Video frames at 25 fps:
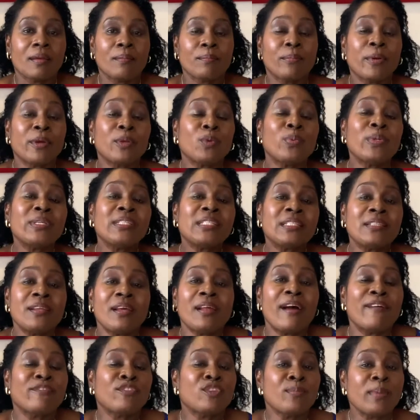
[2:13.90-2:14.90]
but we still
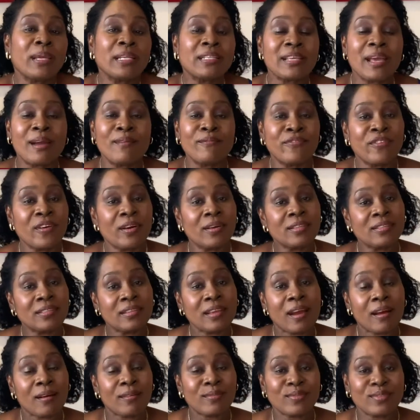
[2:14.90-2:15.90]
have to make time for
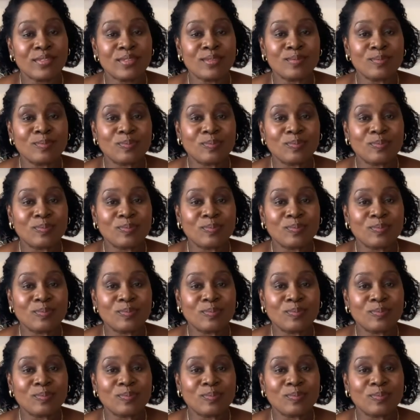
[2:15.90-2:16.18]
ourselves.